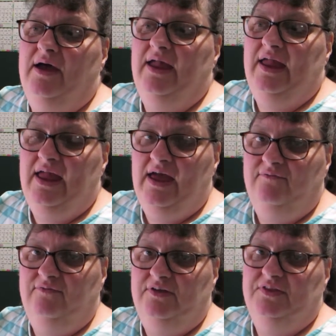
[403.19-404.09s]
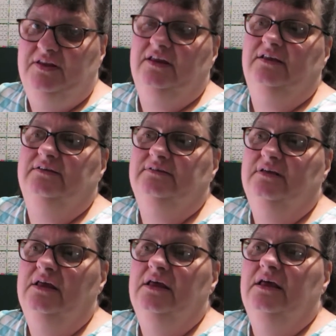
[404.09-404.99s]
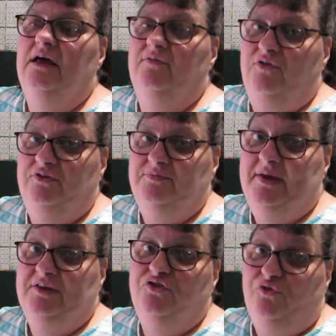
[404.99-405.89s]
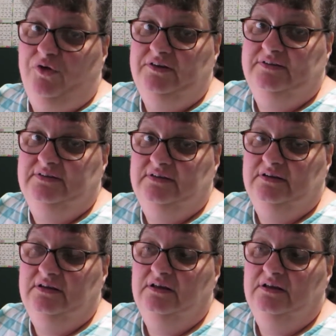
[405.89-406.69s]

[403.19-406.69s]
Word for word: I have with it is, of course, my endurance.